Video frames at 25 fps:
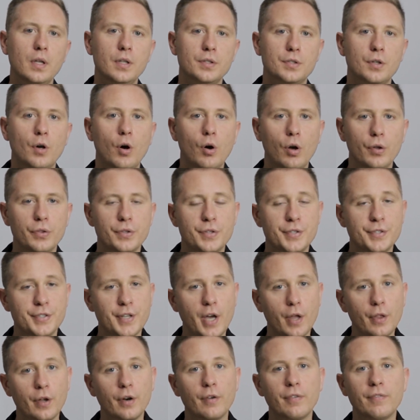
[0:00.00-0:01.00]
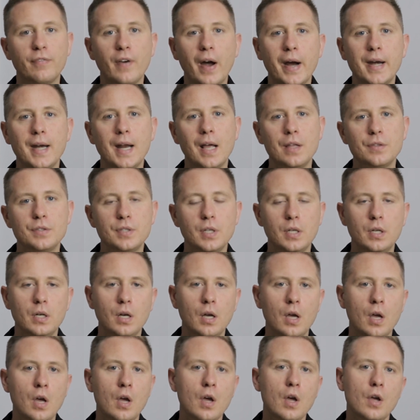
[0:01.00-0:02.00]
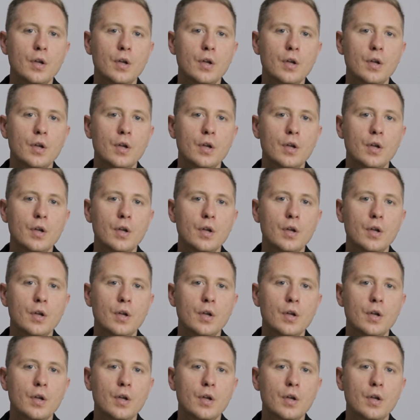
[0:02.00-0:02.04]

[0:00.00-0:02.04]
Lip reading: is called seller financing.